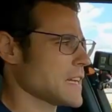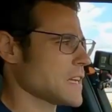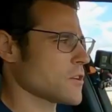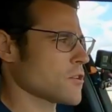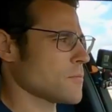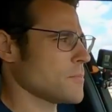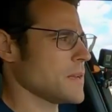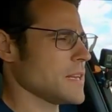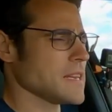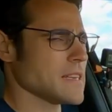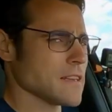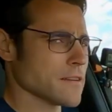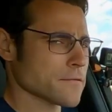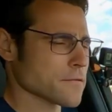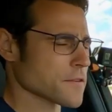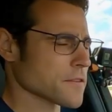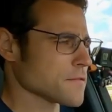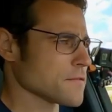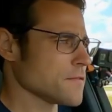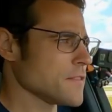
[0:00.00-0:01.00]
a completely
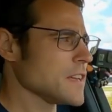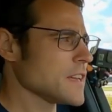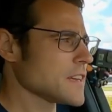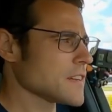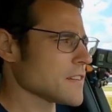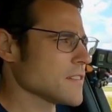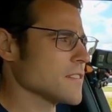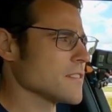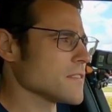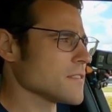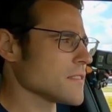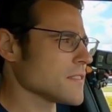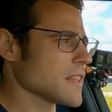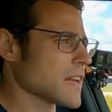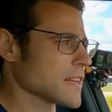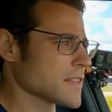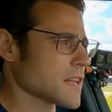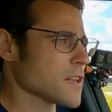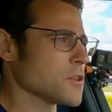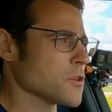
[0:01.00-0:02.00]
different vehicle,
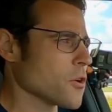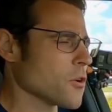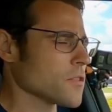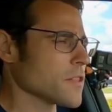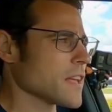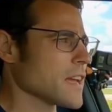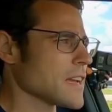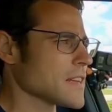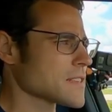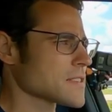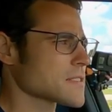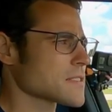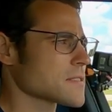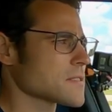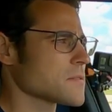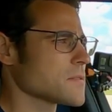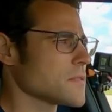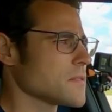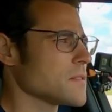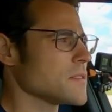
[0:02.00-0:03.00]
like the non-S.
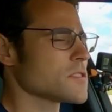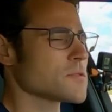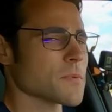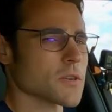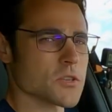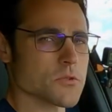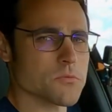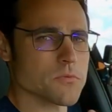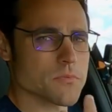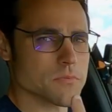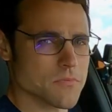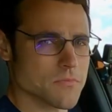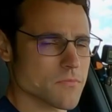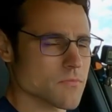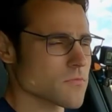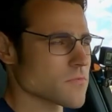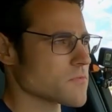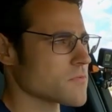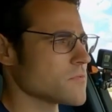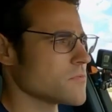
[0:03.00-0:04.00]
Especially
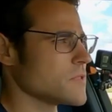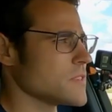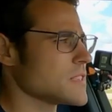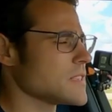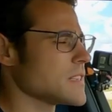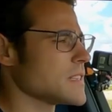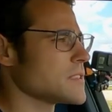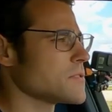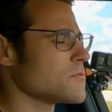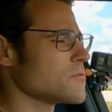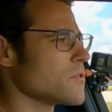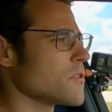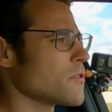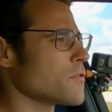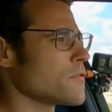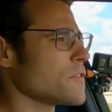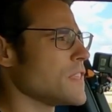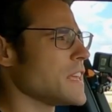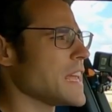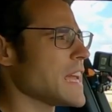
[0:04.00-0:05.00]
recently drove
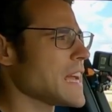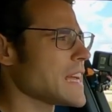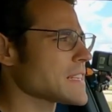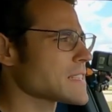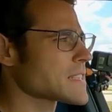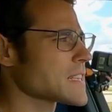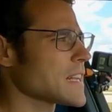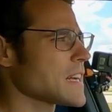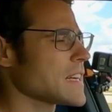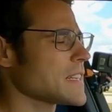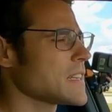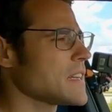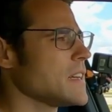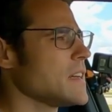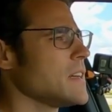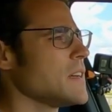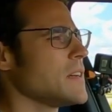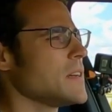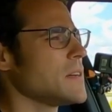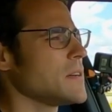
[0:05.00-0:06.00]
the S-Line,
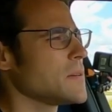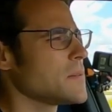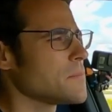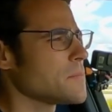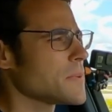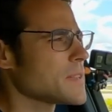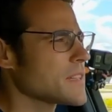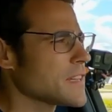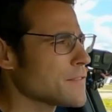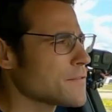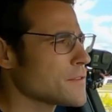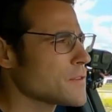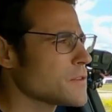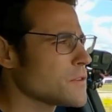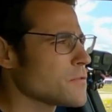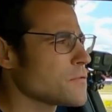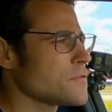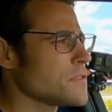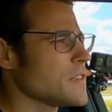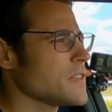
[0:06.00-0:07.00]
but definitely you
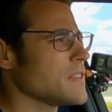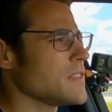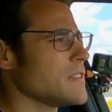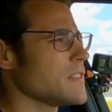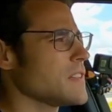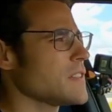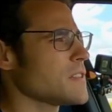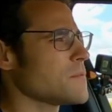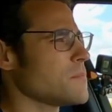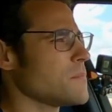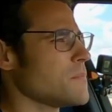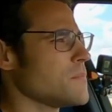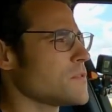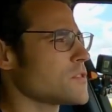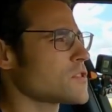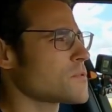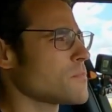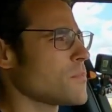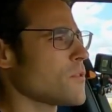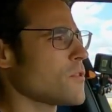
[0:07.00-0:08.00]
feel a little
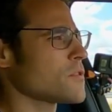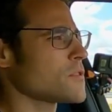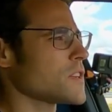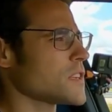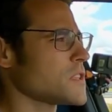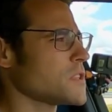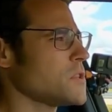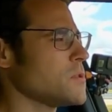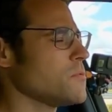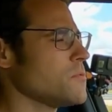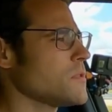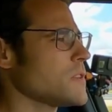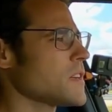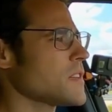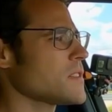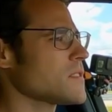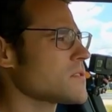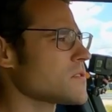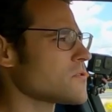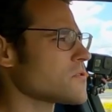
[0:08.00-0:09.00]
sportier tuned
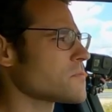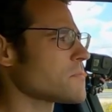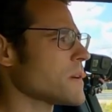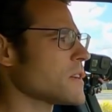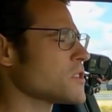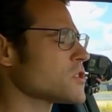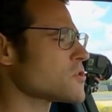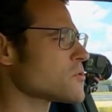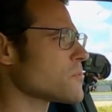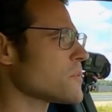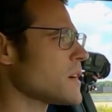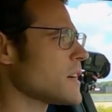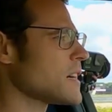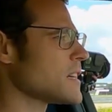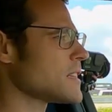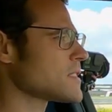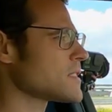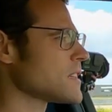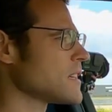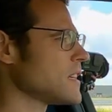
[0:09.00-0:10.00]
then,
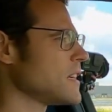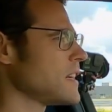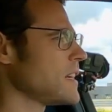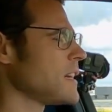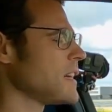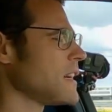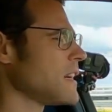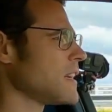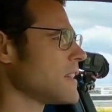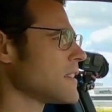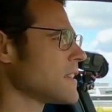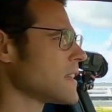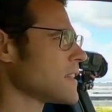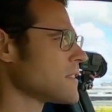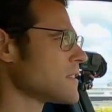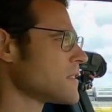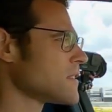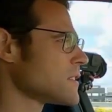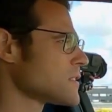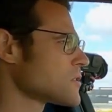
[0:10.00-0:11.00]
suspension-wise, and
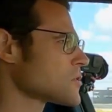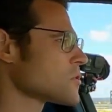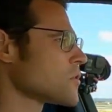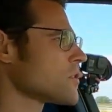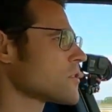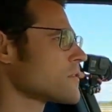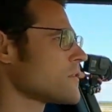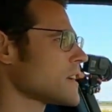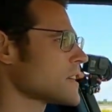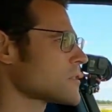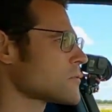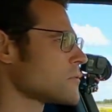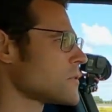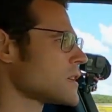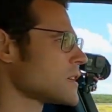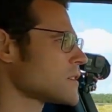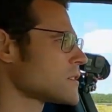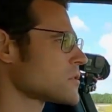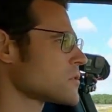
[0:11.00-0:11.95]
then this torque vectoring